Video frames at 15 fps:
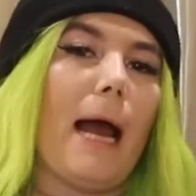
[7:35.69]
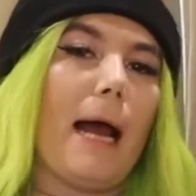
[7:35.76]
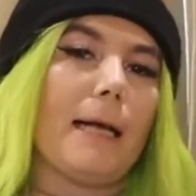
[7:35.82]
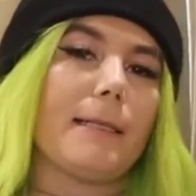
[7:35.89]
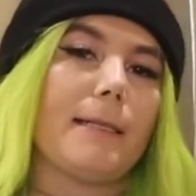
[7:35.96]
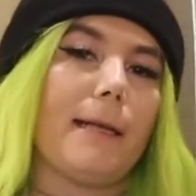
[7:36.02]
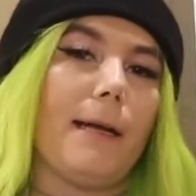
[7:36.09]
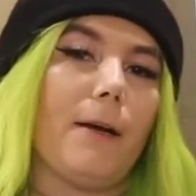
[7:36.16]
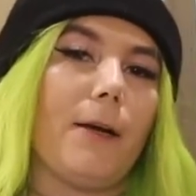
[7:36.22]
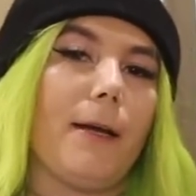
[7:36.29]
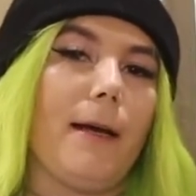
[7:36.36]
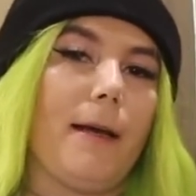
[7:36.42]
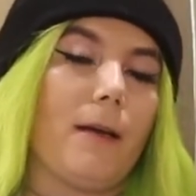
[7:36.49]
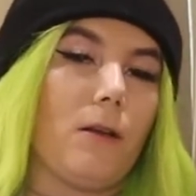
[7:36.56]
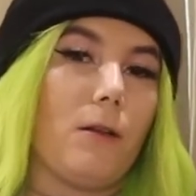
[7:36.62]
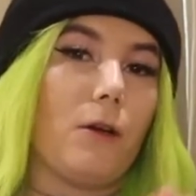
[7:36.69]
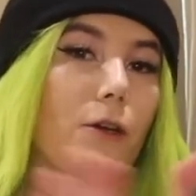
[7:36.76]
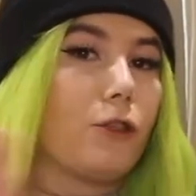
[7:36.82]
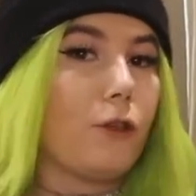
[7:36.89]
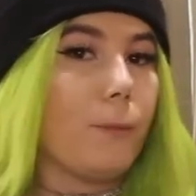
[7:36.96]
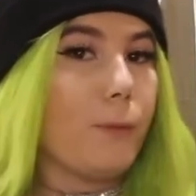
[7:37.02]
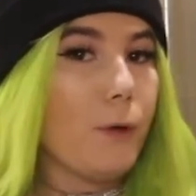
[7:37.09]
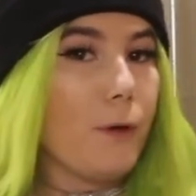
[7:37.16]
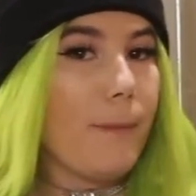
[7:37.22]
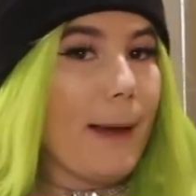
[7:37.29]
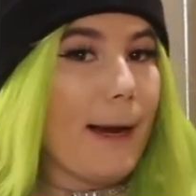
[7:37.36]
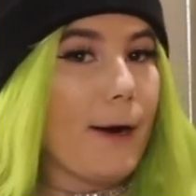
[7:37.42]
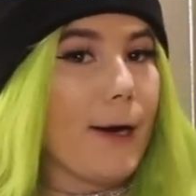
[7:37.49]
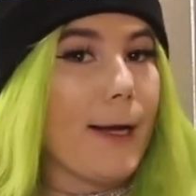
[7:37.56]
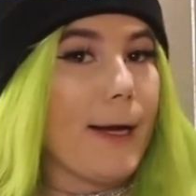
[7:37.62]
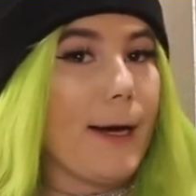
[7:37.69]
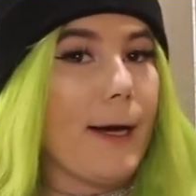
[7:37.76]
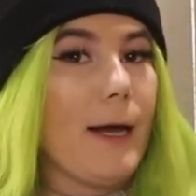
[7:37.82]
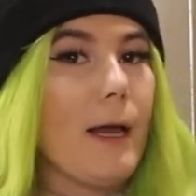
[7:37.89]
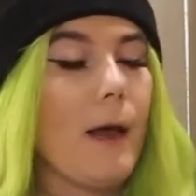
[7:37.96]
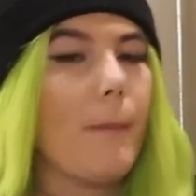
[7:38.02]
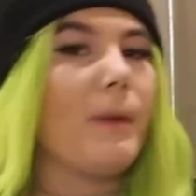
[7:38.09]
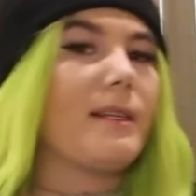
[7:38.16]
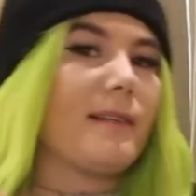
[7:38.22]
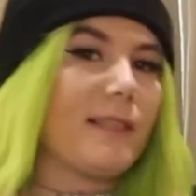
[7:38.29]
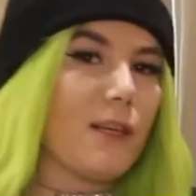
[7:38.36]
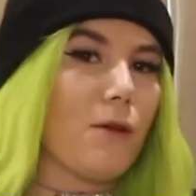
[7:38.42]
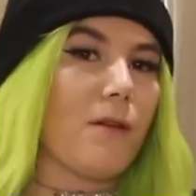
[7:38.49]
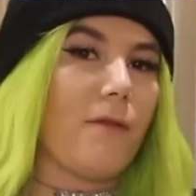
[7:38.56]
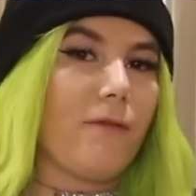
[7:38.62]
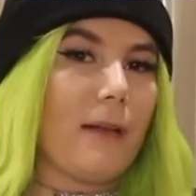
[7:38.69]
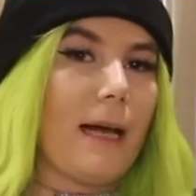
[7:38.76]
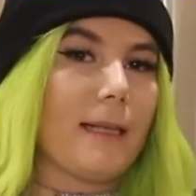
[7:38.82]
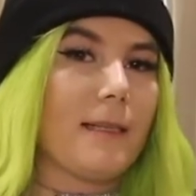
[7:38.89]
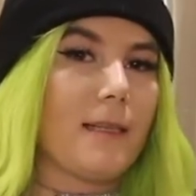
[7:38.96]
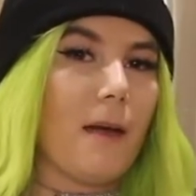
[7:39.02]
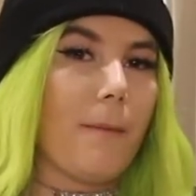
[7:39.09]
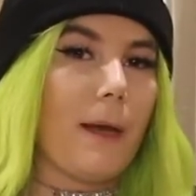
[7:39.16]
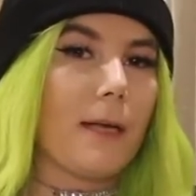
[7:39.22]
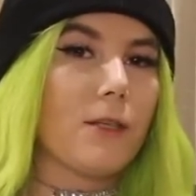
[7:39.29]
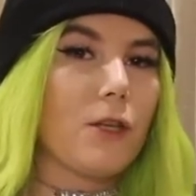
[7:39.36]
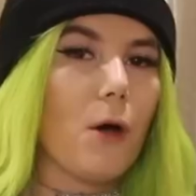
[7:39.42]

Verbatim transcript: ass area and a larger boob area, but still the flat stomach.